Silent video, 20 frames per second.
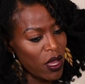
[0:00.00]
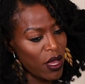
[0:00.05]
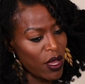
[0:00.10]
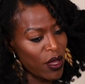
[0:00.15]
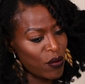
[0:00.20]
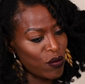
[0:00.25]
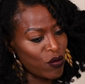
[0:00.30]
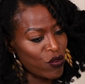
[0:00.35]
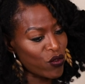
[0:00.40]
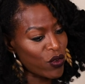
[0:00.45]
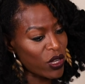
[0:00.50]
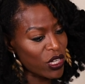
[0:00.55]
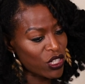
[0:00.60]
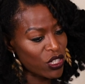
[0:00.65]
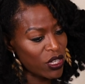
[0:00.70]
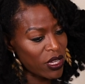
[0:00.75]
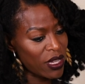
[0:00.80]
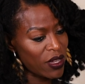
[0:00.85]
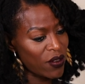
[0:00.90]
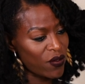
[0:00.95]
um,
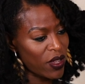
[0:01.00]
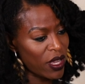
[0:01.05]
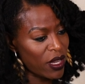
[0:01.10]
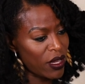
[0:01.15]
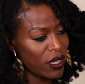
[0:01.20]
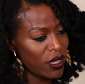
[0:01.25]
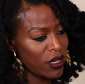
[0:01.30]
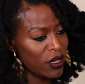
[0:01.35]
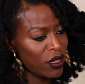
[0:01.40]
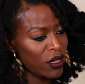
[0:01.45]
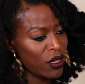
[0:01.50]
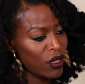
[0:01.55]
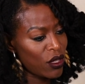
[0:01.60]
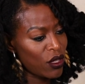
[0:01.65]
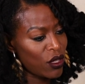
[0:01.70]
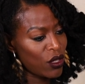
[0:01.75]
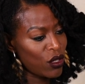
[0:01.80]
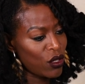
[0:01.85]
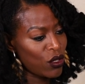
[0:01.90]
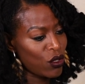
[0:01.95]
Russia invading
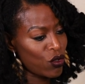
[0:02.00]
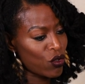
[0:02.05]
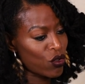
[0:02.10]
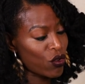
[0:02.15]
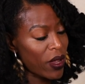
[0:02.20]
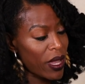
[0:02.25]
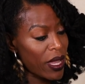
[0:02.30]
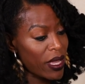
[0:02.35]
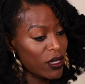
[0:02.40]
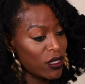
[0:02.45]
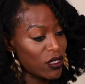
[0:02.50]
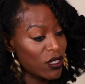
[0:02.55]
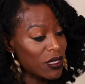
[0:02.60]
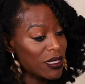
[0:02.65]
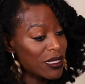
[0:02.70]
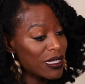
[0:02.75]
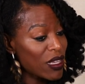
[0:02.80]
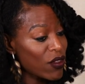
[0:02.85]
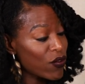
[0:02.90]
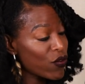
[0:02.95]
Ukraine, to
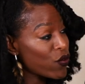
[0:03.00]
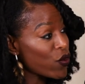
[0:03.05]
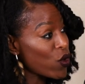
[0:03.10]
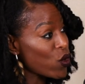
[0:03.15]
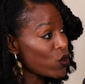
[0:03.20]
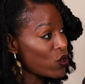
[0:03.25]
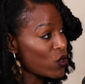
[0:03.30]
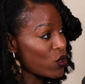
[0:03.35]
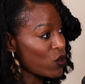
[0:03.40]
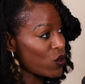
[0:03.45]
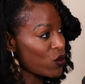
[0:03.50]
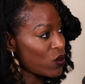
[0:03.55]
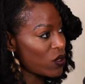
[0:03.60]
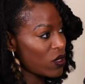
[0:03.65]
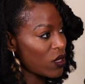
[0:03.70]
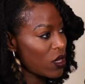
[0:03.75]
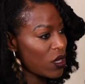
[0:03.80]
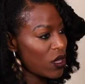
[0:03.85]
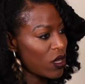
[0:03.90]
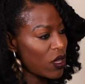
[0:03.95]
see
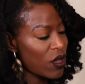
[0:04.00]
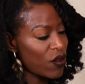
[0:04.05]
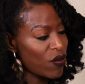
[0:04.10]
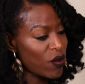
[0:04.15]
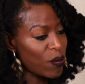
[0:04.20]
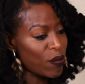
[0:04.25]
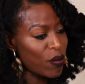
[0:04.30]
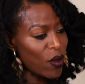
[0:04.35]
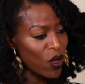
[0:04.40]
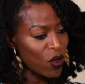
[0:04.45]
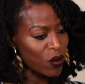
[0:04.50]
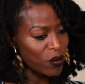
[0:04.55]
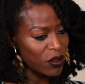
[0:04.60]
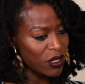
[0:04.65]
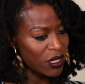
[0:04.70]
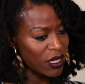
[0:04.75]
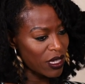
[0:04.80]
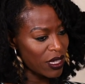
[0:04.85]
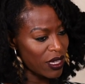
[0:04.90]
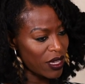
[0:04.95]
photos of a
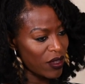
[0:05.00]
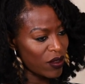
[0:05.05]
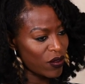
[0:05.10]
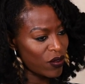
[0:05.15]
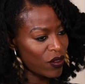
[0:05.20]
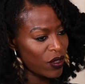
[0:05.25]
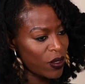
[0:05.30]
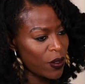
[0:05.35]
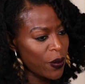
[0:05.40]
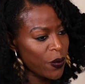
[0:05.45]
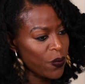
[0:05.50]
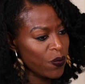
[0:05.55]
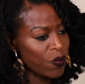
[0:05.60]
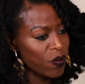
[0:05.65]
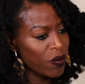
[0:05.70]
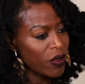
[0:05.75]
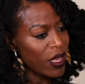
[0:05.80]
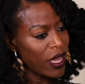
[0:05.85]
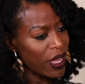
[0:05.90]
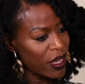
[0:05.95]
bombed Kiev
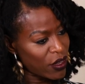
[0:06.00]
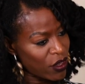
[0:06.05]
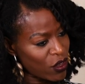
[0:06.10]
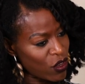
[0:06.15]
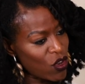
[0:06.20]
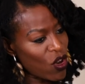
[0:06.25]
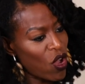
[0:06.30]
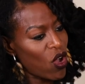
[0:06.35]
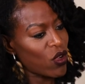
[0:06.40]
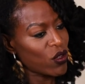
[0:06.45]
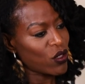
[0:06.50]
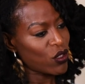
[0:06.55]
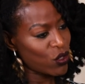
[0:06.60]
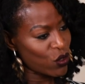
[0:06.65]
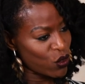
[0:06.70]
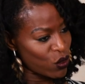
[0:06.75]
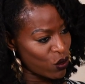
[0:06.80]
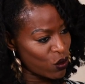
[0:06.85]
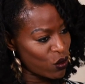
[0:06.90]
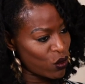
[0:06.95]
and not
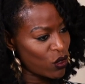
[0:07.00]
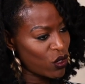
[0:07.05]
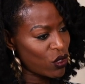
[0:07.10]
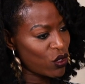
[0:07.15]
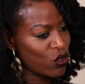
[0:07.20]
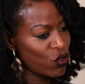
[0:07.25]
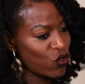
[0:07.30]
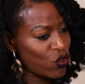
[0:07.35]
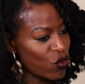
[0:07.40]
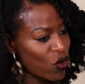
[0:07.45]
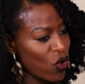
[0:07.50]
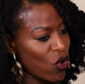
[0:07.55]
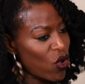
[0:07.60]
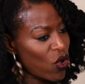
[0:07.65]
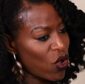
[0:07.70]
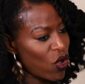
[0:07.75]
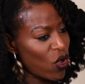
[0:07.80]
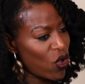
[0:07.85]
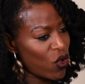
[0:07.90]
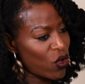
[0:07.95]
to
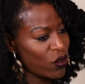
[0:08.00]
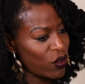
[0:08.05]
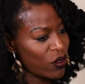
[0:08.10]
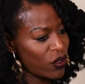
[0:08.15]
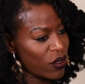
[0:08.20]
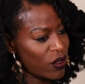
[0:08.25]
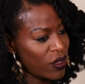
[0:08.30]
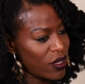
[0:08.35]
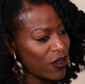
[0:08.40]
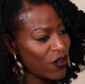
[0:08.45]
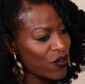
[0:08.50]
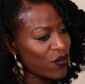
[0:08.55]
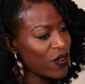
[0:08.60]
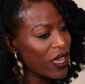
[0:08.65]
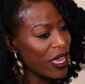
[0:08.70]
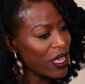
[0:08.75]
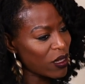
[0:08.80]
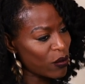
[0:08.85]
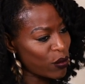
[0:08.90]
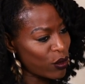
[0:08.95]
draw on the
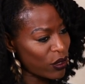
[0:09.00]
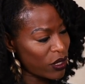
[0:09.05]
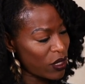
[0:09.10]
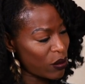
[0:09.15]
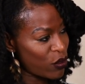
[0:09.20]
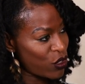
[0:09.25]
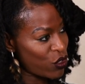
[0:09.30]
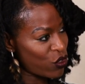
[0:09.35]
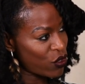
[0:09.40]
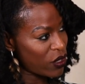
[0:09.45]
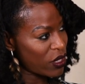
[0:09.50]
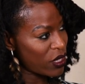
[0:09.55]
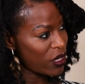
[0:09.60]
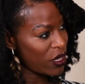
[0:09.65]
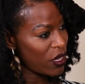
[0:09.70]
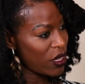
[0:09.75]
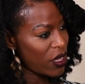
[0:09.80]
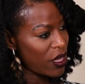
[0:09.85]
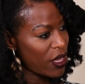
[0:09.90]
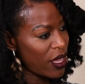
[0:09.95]
available
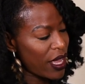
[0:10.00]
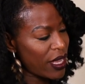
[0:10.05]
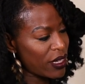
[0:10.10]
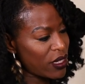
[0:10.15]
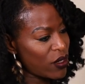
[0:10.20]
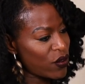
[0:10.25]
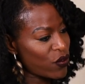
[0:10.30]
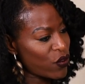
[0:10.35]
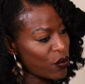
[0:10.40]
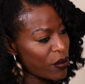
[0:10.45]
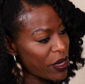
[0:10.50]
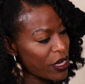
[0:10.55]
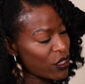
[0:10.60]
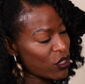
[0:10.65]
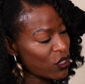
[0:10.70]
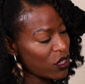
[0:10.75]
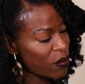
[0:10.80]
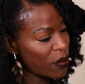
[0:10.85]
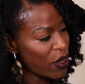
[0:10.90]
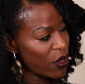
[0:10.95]
imagery and
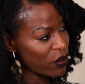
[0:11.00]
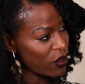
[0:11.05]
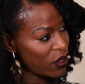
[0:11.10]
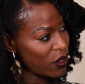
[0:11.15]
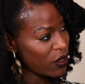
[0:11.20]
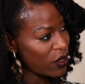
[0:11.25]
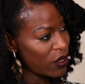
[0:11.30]
information about